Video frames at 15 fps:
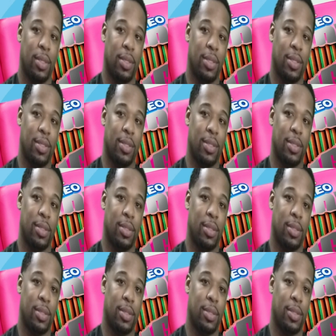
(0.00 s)

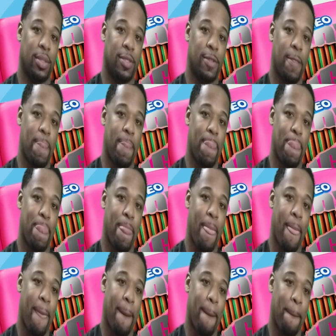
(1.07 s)

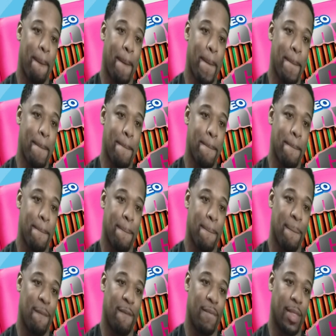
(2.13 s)

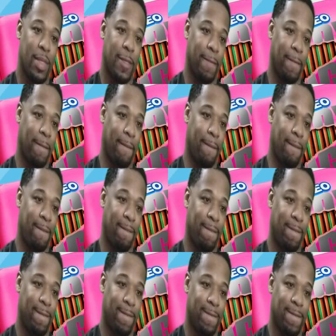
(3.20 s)
The person shown says nothing.